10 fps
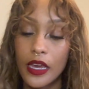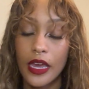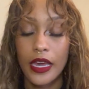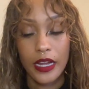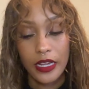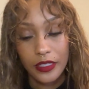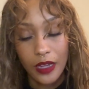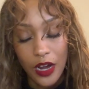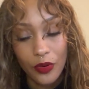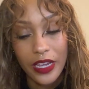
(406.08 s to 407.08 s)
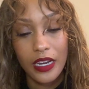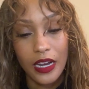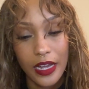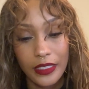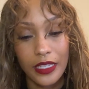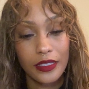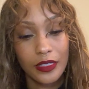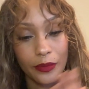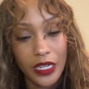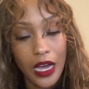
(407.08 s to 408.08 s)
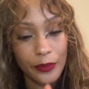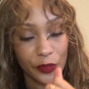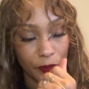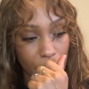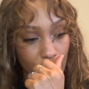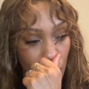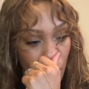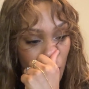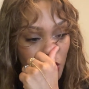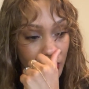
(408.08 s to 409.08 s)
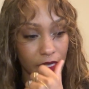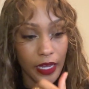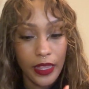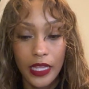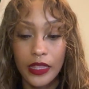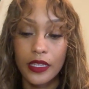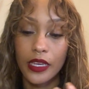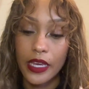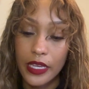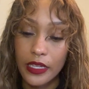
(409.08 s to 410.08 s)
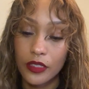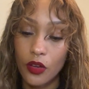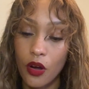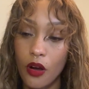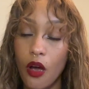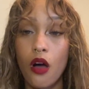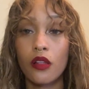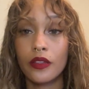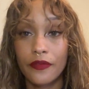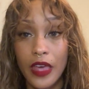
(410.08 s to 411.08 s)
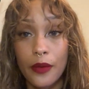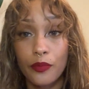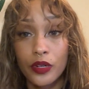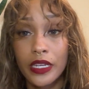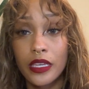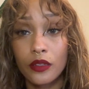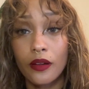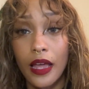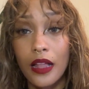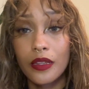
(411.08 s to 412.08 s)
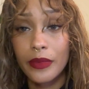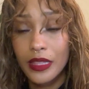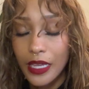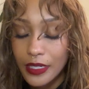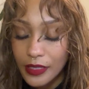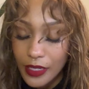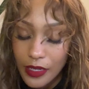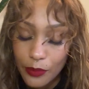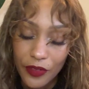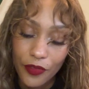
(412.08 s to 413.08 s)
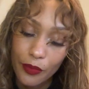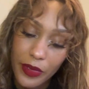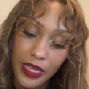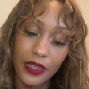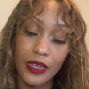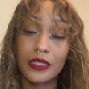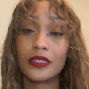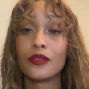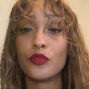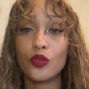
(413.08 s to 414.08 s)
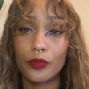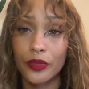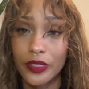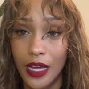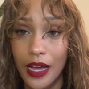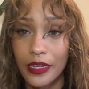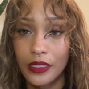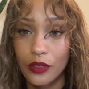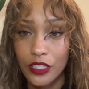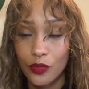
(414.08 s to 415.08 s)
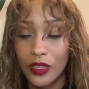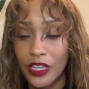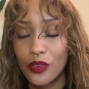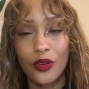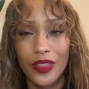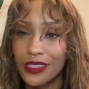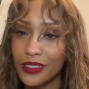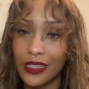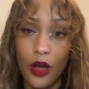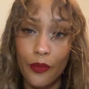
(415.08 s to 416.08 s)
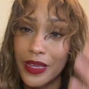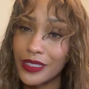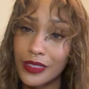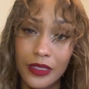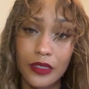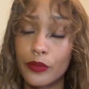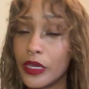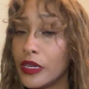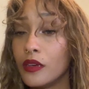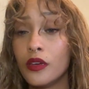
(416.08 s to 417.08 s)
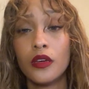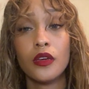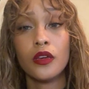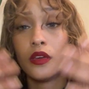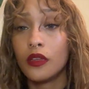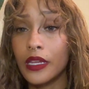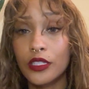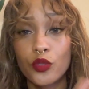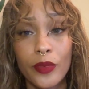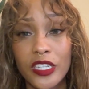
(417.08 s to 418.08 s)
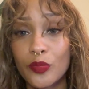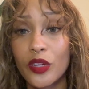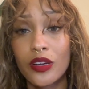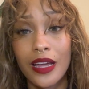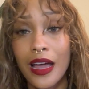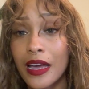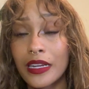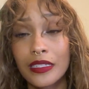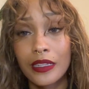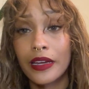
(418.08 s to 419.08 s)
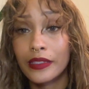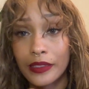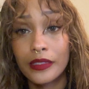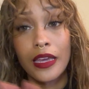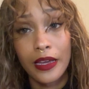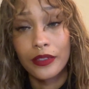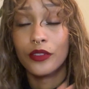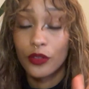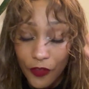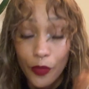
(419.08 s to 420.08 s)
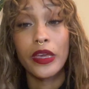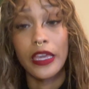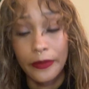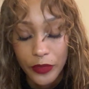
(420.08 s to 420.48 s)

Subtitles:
And I recognize that sometimes people will say that the Kings are all of that particular element that it's in. But for me, it's the mutable sign. So I just want to let you know that's just how it makes sense to me. That's what my spirit guide is like, yeah, you know, for me.